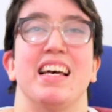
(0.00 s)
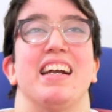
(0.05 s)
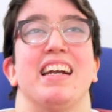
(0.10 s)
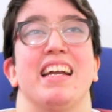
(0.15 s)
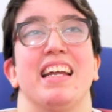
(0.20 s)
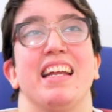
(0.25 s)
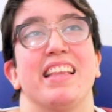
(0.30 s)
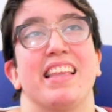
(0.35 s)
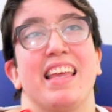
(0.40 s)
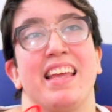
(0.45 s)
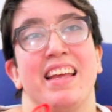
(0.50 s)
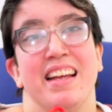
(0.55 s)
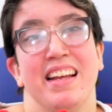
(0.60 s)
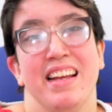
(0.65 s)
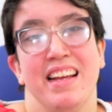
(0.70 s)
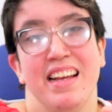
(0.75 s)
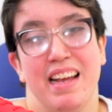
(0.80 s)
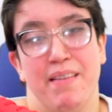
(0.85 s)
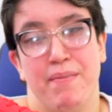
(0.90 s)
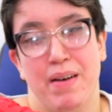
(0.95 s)
Sorry.
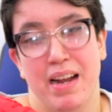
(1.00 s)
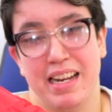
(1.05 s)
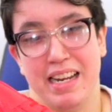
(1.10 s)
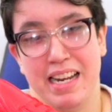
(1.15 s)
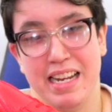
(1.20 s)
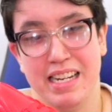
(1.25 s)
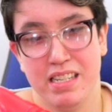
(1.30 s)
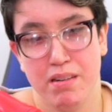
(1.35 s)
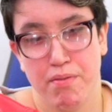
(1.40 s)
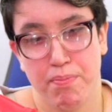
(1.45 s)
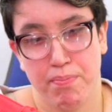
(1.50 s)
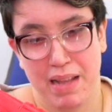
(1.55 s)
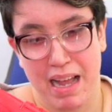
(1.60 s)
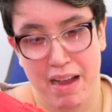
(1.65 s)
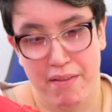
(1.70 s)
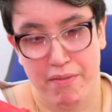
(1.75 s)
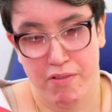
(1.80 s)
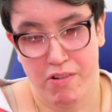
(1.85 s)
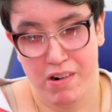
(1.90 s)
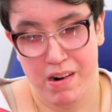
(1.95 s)
About an inch of
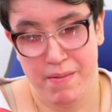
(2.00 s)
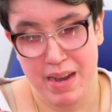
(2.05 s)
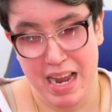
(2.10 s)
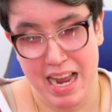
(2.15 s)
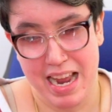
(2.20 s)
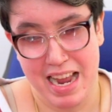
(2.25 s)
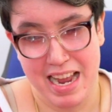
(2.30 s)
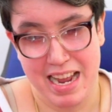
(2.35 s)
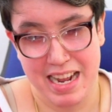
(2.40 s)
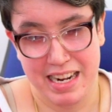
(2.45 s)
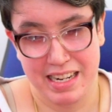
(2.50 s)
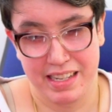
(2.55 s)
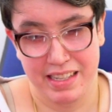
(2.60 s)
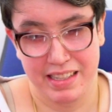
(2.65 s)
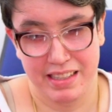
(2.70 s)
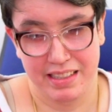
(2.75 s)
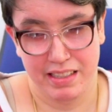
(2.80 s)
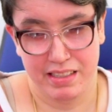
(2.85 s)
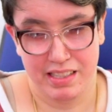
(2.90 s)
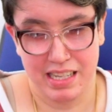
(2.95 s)
platform,
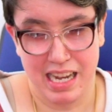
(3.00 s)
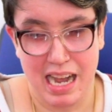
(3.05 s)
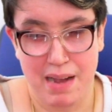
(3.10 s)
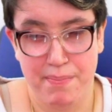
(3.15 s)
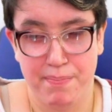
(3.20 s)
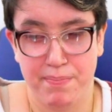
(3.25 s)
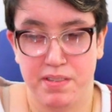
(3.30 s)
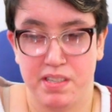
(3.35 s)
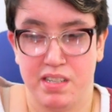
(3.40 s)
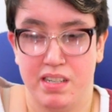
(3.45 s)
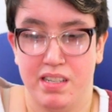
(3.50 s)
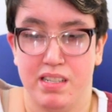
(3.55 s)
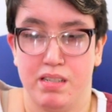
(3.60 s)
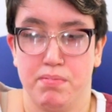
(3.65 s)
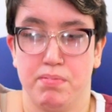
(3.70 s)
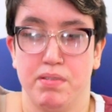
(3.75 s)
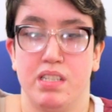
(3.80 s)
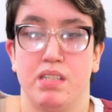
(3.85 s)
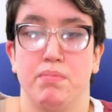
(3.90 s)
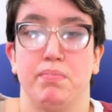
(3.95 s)
and the tops are
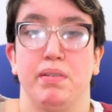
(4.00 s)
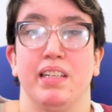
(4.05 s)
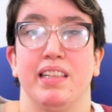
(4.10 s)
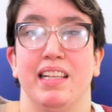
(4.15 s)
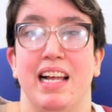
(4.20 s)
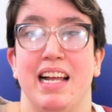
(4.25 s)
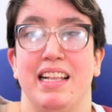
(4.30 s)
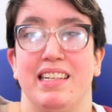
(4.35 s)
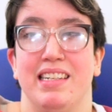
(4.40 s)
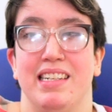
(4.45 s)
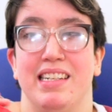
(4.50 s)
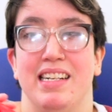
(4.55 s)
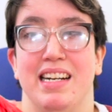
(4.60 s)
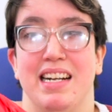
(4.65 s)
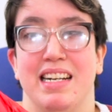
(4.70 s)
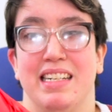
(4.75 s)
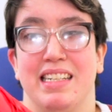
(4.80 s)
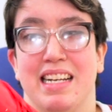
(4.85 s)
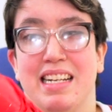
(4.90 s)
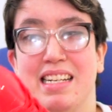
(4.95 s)
supposed to be leather,
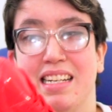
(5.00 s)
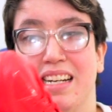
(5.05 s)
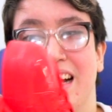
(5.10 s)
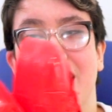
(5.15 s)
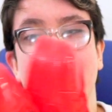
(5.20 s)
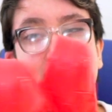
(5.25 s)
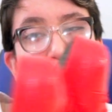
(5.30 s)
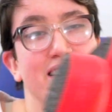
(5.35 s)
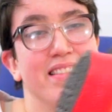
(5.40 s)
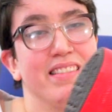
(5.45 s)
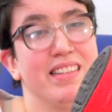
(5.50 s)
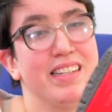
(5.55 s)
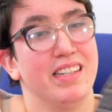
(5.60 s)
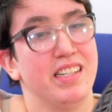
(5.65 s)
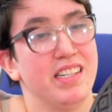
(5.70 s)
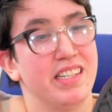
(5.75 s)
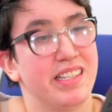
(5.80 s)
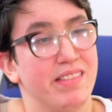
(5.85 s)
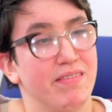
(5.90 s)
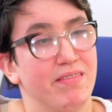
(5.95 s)
and then I don't know, they're
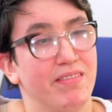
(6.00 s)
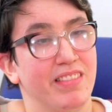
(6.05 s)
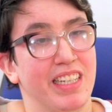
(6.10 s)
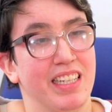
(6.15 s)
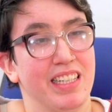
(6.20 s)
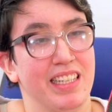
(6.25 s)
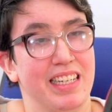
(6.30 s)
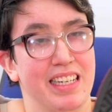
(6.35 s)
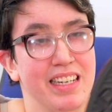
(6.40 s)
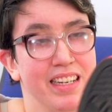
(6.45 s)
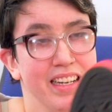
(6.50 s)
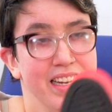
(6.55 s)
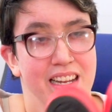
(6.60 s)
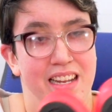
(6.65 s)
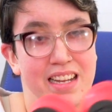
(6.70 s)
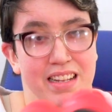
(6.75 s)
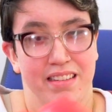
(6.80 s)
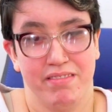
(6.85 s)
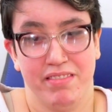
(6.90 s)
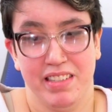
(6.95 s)
just really
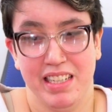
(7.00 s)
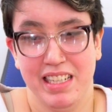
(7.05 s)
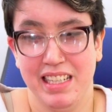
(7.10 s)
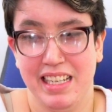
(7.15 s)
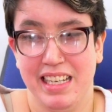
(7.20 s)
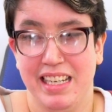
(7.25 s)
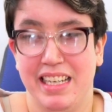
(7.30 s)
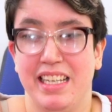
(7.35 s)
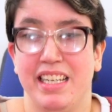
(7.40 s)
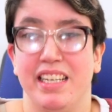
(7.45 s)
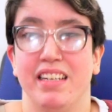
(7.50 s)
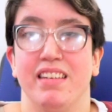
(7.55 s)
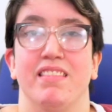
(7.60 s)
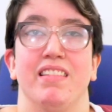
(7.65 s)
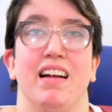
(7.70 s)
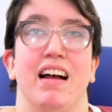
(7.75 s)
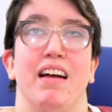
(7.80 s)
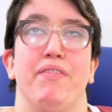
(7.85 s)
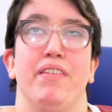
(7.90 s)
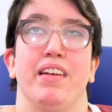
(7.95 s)
really cute.
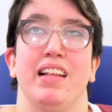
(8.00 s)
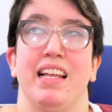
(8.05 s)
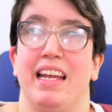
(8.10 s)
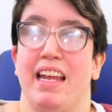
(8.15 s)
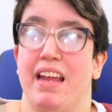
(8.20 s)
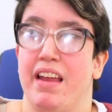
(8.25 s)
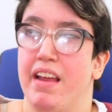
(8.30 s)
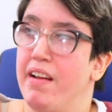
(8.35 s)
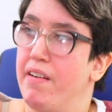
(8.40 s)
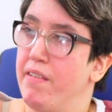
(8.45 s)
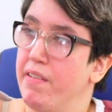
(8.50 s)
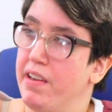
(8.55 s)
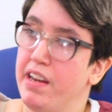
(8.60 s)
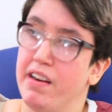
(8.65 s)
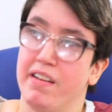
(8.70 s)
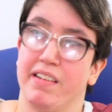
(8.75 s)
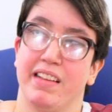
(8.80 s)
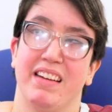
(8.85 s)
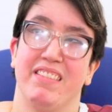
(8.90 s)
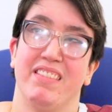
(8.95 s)
I feel like, you
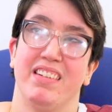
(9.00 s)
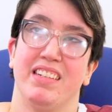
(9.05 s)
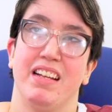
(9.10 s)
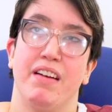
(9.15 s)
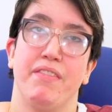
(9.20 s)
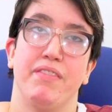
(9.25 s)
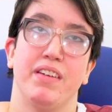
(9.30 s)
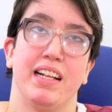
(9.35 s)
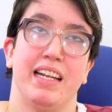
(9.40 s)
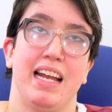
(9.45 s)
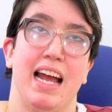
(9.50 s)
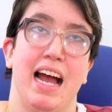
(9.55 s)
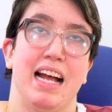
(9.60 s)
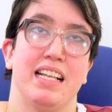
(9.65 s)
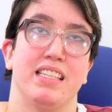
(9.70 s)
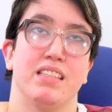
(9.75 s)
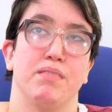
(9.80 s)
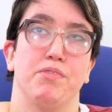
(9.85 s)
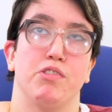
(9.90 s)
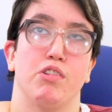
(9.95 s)
know, they would definitely
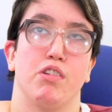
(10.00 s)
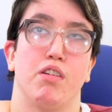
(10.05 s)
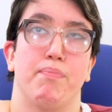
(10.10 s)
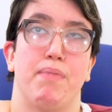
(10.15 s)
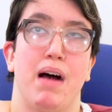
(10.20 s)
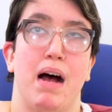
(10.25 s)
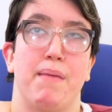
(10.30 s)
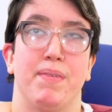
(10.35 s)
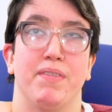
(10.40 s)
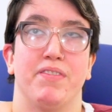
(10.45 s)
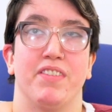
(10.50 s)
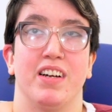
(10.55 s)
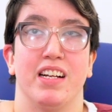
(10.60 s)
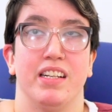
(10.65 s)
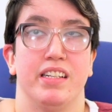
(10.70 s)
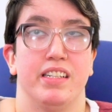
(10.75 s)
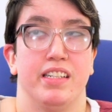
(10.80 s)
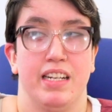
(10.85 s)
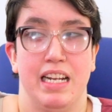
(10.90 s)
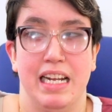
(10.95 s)
add some sort of pop of
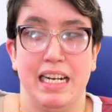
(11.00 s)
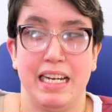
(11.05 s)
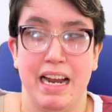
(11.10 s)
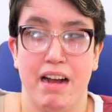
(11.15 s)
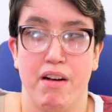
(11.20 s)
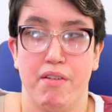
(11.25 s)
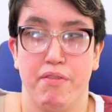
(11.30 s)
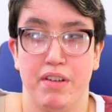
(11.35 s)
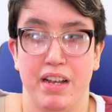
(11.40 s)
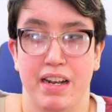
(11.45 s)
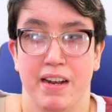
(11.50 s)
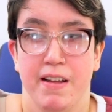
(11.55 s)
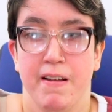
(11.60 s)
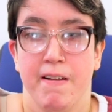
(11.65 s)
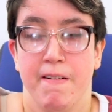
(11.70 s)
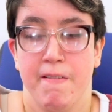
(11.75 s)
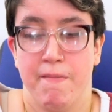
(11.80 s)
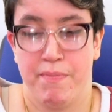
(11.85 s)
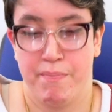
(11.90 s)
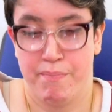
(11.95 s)
color to any outfit.
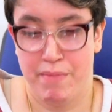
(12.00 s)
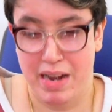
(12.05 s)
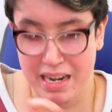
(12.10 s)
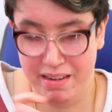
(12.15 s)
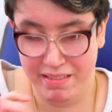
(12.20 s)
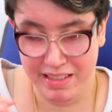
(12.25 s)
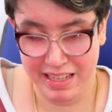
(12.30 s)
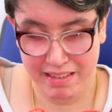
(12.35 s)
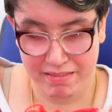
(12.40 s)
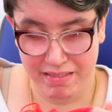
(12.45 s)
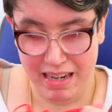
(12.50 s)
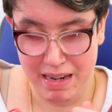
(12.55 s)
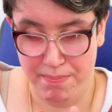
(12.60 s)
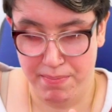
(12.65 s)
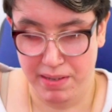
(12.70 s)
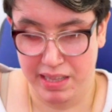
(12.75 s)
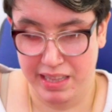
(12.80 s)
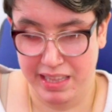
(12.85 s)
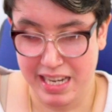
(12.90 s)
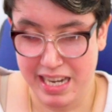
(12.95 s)
My only
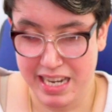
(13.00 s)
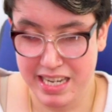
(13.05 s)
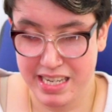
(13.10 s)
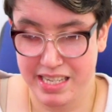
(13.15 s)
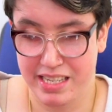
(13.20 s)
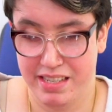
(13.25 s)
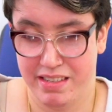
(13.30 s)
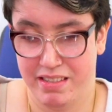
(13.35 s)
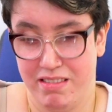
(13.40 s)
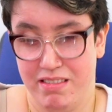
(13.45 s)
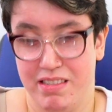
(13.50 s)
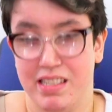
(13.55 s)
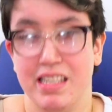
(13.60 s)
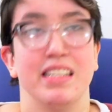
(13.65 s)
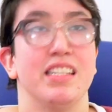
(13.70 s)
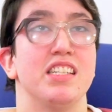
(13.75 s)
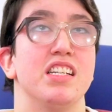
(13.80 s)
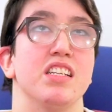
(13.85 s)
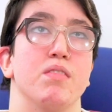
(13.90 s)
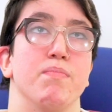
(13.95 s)
gripe with these shoes,
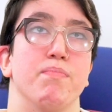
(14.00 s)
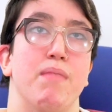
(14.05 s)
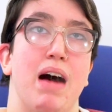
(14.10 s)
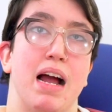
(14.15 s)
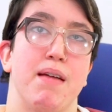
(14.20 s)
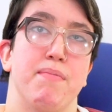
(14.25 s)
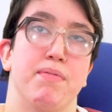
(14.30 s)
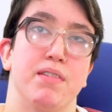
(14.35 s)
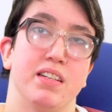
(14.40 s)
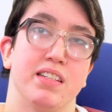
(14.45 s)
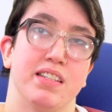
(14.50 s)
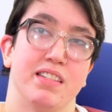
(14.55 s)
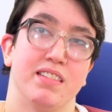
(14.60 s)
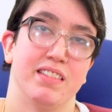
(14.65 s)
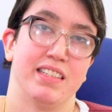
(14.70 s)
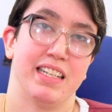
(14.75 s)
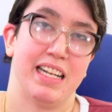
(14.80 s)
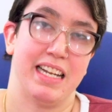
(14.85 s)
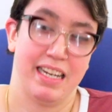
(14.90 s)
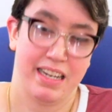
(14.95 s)
it's just my
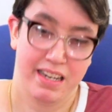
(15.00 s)
personal thing.